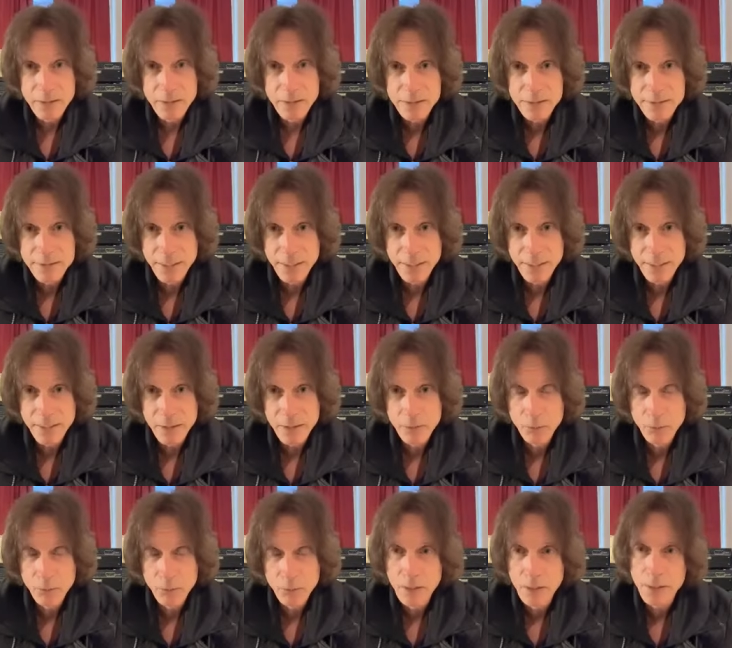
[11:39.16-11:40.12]
singer,
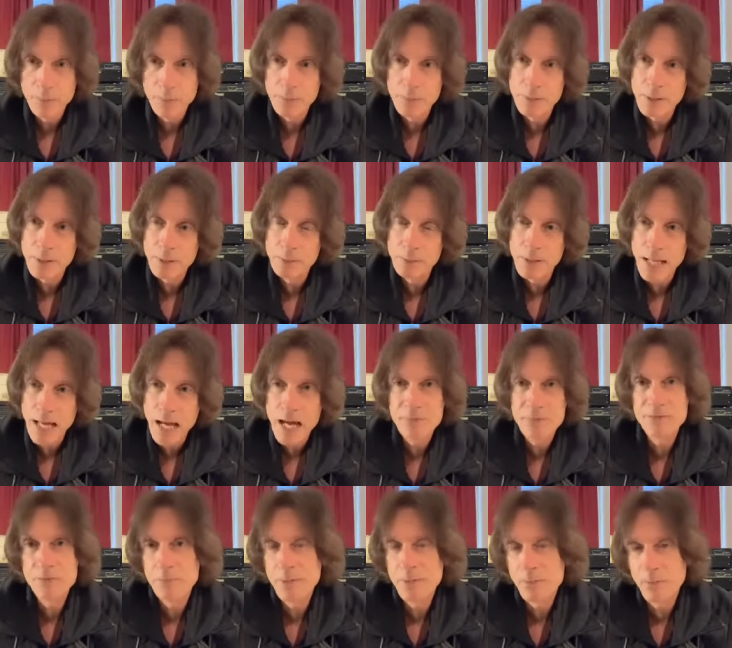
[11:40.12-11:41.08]
well, it would it would have
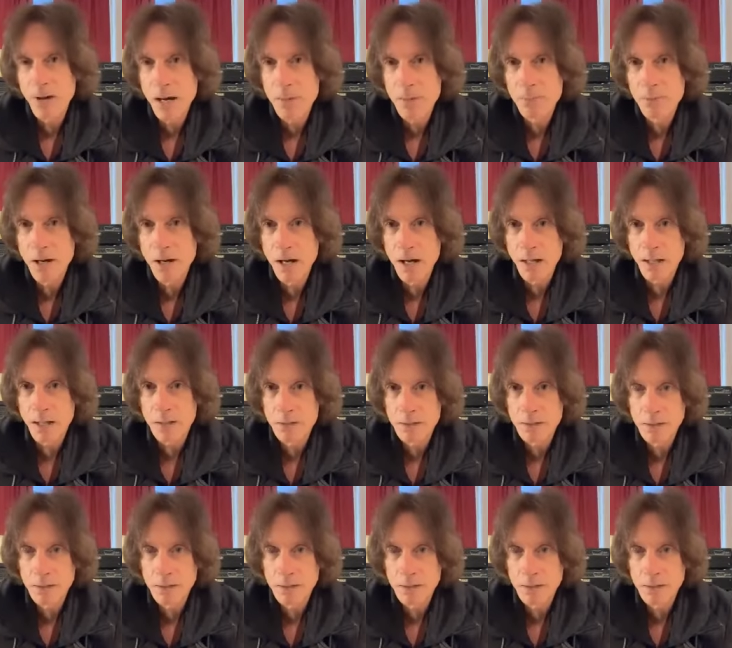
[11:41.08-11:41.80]
to be Rob Rock.